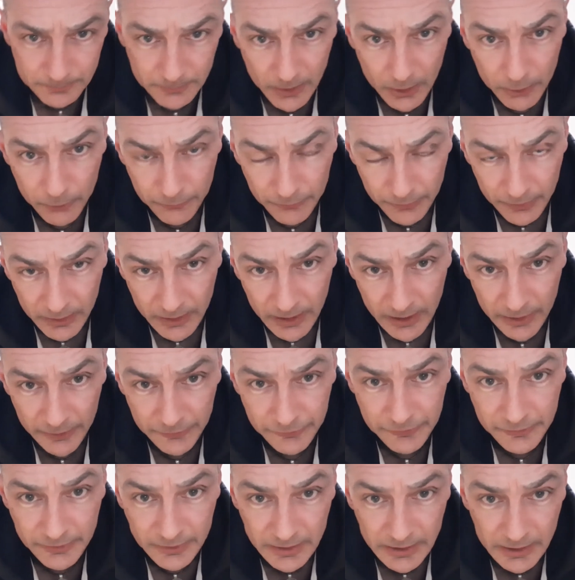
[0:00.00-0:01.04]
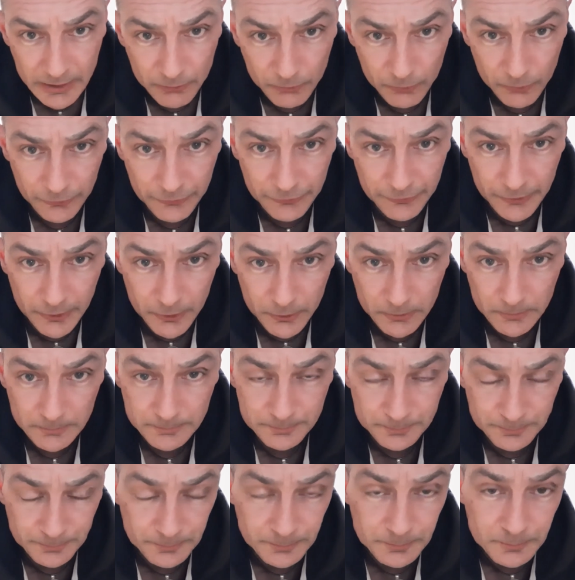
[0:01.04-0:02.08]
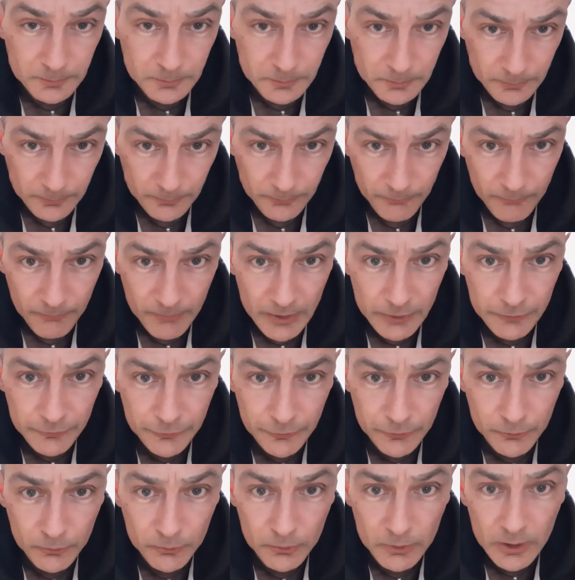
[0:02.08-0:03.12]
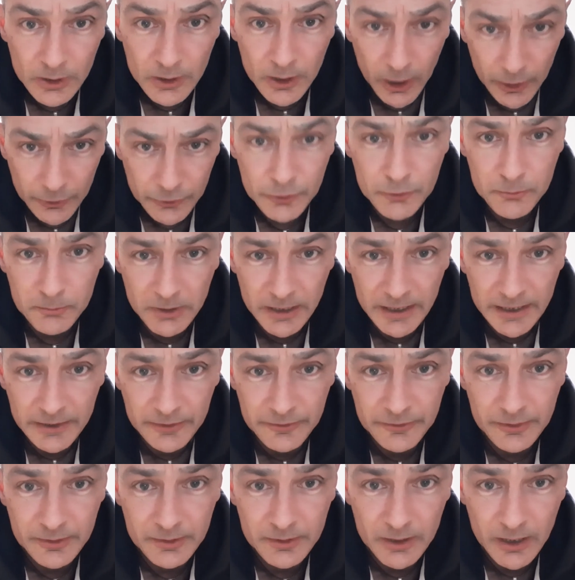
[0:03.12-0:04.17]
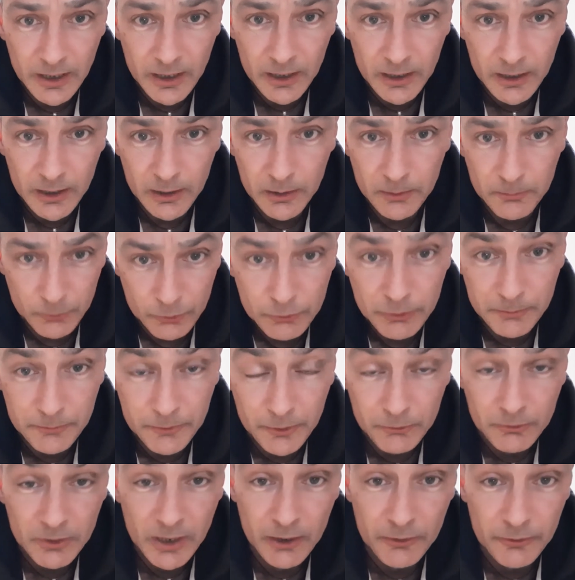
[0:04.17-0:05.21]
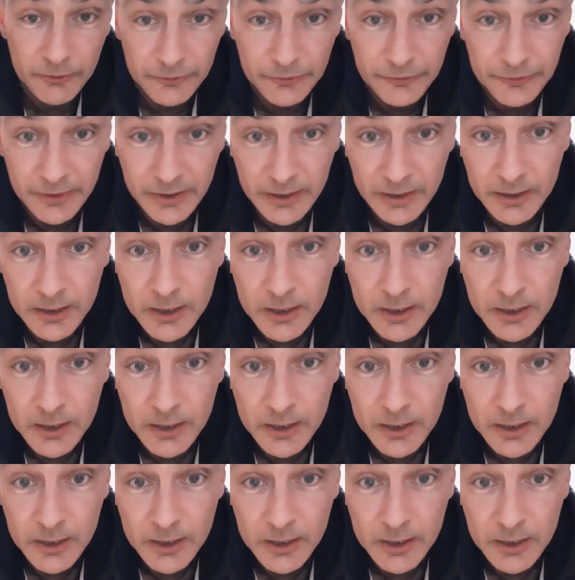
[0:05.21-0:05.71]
over the last year or so to accumulate cryptocurrency